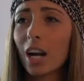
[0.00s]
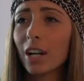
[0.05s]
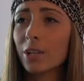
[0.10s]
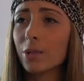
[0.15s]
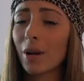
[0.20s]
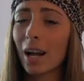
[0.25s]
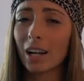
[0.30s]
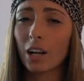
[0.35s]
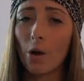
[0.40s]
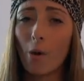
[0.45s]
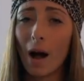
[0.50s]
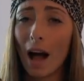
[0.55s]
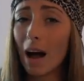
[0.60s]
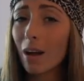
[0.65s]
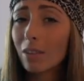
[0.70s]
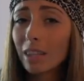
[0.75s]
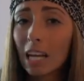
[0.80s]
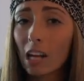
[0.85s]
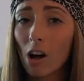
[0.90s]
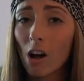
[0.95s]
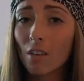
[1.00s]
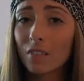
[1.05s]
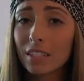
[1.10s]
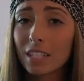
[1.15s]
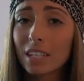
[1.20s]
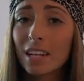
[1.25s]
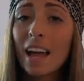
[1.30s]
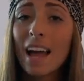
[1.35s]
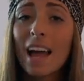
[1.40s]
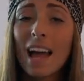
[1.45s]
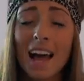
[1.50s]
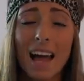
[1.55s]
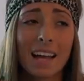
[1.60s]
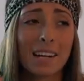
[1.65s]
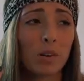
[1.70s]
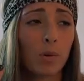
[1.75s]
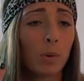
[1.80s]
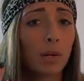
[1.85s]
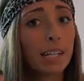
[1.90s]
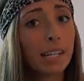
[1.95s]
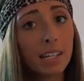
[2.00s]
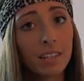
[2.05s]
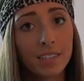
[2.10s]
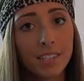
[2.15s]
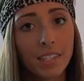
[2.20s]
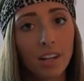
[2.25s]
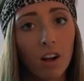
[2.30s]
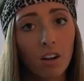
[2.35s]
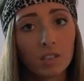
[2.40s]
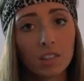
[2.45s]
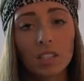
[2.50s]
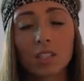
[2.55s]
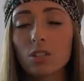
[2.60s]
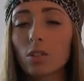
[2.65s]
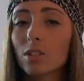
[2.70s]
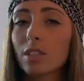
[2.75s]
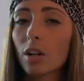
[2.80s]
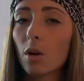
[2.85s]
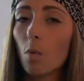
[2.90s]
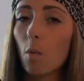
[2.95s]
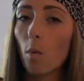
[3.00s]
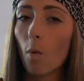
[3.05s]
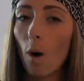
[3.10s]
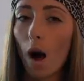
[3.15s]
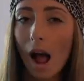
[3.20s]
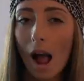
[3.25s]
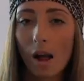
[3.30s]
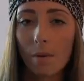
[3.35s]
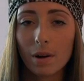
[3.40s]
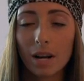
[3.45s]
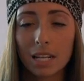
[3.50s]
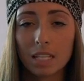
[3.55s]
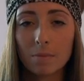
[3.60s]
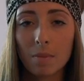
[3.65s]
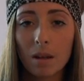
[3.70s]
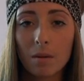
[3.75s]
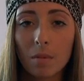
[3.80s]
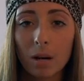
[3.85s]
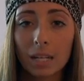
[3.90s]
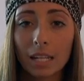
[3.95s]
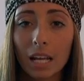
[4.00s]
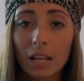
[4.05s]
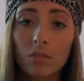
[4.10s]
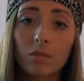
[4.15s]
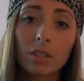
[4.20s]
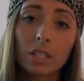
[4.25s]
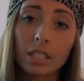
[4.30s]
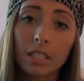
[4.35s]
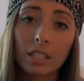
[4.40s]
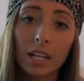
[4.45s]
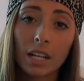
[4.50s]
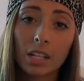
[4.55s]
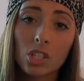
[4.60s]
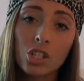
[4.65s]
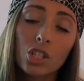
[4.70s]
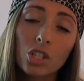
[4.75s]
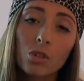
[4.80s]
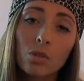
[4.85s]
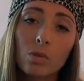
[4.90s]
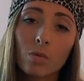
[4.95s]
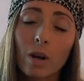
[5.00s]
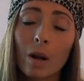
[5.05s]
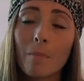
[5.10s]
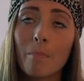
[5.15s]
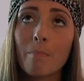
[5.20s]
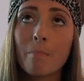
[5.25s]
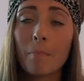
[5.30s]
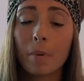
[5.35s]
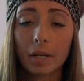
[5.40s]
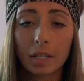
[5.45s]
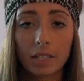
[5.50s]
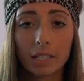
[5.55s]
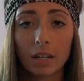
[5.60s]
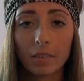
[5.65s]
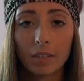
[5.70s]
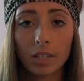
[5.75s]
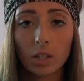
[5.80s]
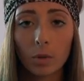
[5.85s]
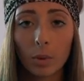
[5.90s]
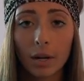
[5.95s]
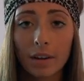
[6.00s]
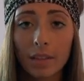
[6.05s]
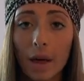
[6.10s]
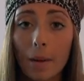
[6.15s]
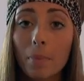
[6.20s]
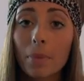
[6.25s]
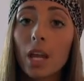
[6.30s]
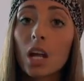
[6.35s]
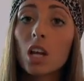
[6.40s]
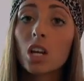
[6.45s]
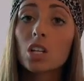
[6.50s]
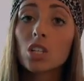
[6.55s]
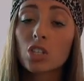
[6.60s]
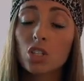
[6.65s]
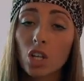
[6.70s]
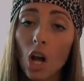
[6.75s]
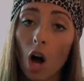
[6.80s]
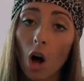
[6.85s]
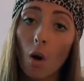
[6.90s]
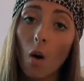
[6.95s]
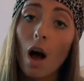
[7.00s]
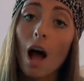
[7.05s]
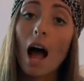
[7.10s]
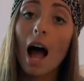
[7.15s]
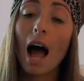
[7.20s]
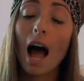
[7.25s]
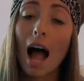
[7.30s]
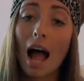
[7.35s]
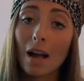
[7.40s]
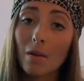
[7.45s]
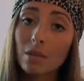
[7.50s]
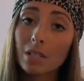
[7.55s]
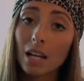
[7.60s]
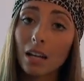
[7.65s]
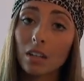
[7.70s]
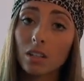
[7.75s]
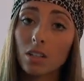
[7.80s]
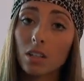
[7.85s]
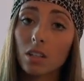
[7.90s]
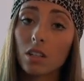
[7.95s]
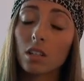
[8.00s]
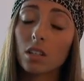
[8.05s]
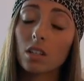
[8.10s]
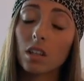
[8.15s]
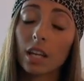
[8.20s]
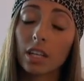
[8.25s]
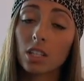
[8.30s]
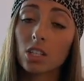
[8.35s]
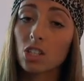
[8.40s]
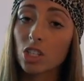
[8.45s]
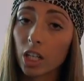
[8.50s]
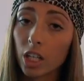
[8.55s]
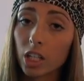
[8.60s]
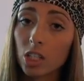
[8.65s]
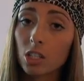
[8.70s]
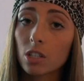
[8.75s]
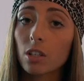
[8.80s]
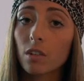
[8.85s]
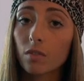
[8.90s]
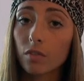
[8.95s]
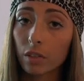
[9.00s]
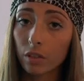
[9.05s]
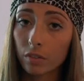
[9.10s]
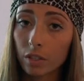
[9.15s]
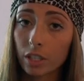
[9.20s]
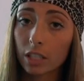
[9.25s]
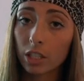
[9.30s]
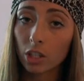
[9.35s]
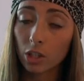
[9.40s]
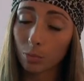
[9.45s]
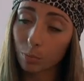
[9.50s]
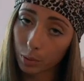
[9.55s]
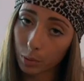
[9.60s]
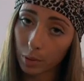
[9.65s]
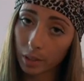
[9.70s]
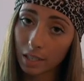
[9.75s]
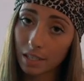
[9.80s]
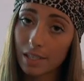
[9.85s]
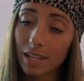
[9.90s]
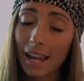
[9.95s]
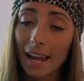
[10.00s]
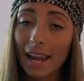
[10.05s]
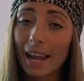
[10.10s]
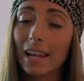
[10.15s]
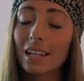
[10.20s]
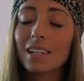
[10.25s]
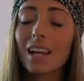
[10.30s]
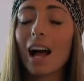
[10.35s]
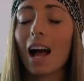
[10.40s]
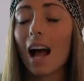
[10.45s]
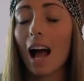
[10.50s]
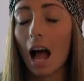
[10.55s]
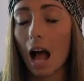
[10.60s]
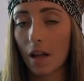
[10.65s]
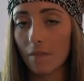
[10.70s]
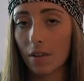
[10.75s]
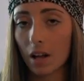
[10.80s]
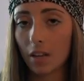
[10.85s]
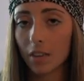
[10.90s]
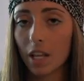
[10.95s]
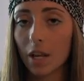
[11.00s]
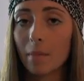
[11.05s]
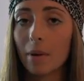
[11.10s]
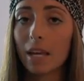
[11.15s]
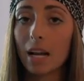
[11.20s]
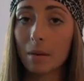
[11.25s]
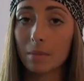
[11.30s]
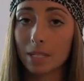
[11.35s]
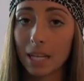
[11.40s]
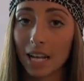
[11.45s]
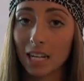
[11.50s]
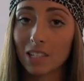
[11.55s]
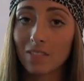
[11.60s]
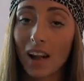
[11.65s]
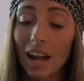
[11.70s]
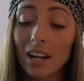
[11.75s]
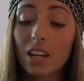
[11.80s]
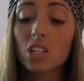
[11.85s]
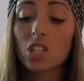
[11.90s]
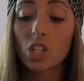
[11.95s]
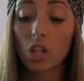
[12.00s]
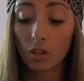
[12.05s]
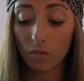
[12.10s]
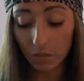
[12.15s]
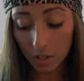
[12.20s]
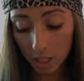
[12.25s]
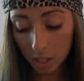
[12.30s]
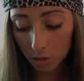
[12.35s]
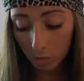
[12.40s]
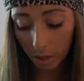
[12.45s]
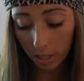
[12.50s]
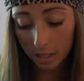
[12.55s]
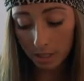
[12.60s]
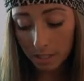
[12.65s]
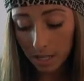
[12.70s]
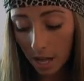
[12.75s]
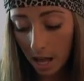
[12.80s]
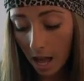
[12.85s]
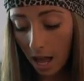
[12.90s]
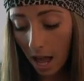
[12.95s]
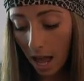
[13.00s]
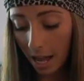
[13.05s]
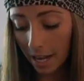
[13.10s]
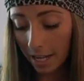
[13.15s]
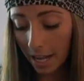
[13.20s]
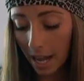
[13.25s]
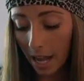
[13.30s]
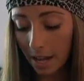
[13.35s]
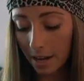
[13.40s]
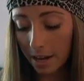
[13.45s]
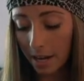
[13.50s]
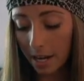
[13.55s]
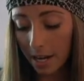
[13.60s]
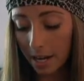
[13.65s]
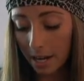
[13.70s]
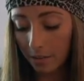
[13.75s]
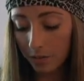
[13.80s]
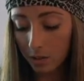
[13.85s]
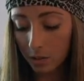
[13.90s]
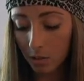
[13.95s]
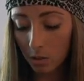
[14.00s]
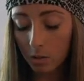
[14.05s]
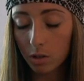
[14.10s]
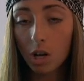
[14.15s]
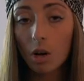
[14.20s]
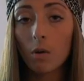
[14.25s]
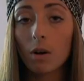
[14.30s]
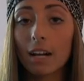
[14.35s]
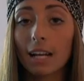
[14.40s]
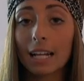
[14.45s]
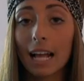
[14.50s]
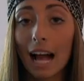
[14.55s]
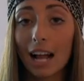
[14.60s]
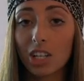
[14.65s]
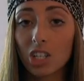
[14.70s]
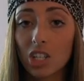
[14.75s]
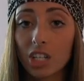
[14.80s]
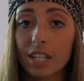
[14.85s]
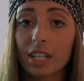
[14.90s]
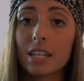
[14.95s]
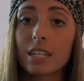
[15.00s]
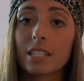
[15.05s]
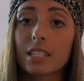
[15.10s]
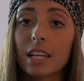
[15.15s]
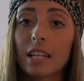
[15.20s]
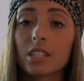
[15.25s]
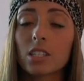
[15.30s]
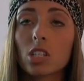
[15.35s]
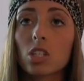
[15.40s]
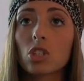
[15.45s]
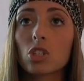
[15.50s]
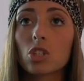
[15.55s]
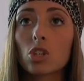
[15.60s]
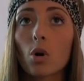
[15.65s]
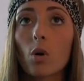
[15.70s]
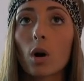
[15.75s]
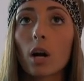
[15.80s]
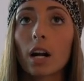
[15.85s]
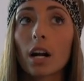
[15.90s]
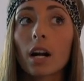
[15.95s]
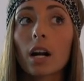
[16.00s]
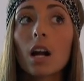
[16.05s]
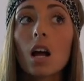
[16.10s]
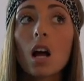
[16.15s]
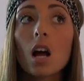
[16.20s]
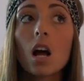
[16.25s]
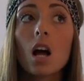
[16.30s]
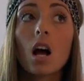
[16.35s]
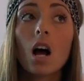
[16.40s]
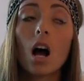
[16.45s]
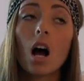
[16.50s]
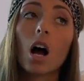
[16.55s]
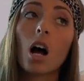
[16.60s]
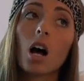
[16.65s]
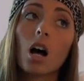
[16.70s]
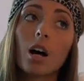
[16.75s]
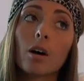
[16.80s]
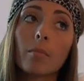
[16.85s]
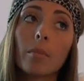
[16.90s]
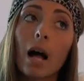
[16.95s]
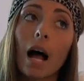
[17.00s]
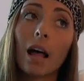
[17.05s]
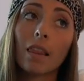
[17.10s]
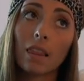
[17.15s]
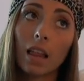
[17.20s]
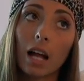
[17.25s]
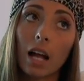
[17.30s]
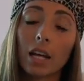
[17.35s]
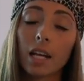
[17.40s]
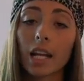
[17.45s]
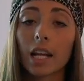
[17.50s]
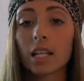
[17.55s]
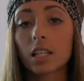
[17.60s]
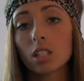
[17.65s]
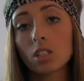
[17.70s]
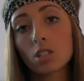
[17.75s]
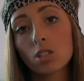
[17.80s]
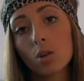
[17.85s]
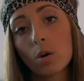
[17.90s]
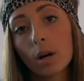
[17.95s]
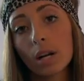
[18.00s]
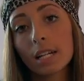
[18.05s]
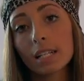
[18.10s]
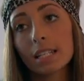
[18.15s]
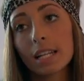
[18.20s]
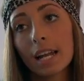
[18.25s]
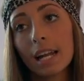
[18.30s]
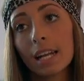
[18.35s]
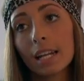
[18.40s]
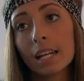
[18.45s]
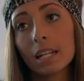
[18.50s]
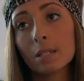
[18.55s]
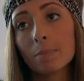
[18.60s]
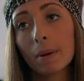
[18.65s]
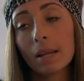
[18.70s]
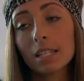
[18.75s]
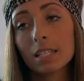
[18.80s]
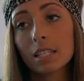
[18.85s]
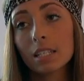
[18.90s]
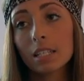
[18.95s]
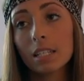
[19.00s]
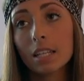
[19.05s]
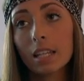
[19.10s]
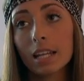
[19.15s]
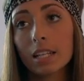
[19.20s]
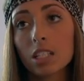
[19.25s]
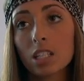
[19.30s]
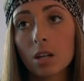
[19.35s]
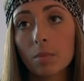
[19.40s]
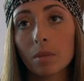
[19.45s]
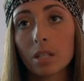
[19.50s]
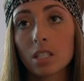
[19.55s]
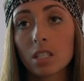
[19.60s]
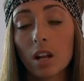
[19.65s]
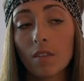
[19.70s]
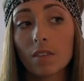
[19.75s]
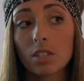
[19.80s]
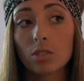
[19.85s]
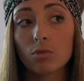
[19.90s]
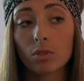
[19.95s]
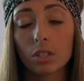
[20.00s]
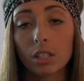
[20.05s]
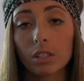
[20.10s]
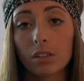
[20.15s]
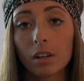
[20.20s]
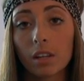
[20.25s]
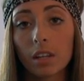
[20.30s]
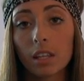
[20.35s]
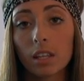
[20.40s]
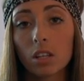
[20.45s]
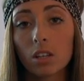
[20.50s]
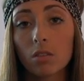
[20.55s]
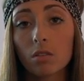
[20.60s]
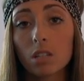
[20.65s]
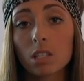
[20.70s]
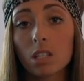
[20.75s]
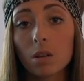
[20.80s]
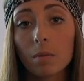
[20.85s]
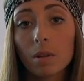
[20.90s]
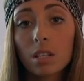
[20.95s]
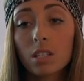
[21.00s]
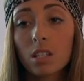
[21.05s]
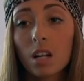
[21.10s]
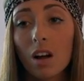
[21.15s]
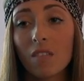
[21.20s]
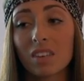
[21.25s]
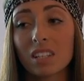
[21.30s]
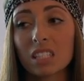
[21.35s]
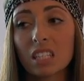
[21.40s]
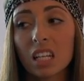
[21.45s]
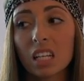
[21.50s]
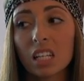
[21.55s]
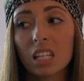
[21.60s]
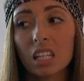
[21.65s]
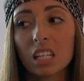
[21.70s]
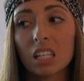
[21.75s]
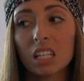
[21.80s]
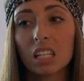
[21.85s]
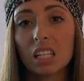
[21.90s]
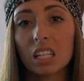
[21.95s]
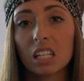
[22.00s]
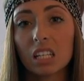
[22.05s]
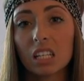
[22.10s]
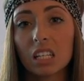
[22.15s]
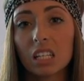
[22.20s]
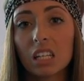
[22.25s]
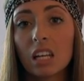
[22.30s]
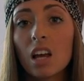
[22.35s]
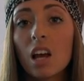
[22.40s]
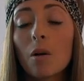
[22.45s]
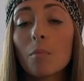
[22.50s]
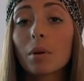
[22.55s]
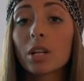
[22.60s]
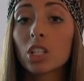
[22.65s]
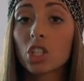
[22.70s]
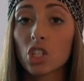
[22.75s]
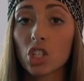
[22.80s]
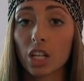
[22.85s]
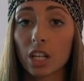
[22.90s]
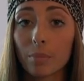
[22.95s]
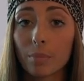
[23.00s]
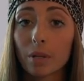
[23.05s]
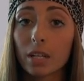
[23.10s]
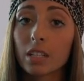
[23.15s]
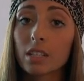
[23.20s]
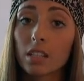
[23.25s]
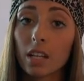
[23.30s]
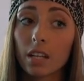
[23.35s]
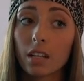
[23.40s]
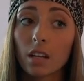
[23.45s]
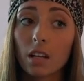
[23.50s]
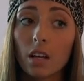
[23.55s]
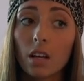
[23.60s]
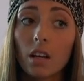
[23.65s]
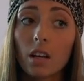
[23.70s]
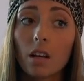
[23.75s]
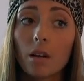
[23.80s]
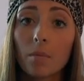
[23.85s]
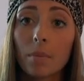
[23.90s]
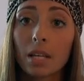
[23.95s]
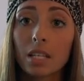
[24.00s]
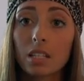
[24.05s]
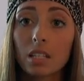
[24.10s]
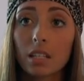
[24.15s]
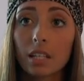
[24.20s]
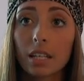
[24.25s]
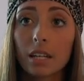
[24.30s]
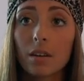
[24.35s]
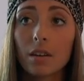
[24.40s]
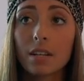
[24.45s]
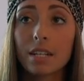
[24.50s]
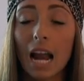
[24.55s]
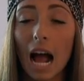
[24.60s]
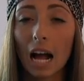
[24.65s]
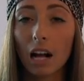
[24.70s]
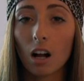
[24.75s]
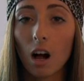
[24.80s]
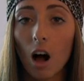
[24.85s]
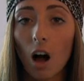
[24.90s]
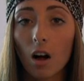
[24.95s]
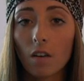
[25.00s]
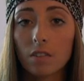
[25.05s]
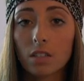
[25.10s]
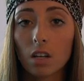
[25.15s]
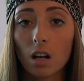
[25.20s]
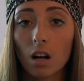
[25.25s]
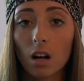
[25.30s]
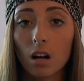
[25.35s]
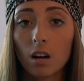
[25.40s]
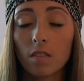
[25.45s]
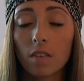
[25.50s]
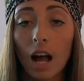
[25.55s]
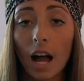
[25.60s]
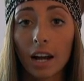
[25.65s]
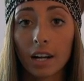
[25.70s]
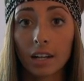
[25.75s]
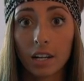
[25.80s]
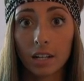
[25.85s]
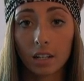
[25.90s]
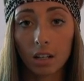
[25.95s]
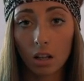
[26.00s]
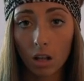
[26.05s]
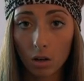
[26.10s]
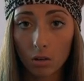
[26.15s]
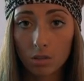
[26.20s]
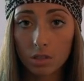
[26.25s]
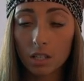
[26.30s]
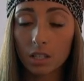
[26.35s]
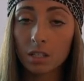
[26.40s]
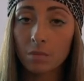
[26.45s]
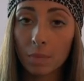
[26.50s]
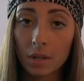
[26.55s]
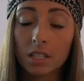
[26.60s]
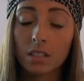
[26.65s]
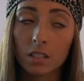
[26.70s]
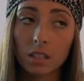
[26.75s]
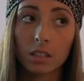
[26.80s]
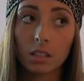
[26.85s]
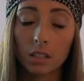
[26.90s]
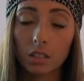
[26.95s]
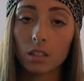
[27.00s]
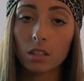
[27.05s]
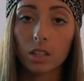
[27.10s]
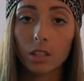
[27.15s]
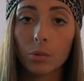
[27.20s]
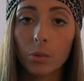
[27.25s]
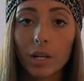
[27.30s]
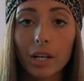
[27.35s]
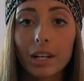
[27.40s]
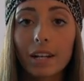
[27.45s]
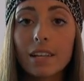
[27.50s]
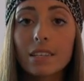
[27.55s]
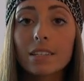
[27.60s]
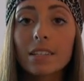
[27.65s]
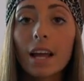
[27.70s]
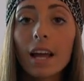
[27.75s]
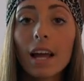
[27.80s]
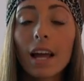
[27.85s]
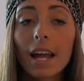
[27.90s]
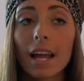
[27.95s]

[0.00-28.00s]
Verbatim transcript: I do not go out that often. I don't wear heels that often. So it's like why would I spend money on really nice shoes when I'm barely ever going to wear them? So I was on a like search for really cute booties and I found them and I'm satisfied. So the first ones I got, if you don't know what A'GACI is, it's a store um, online and in stores. And it's basically like some of the stuff is really, really cute and some of the stuff is like, eh, but it's cheap. It's like basically knockoffs of higher end clothes is basically literally what it is.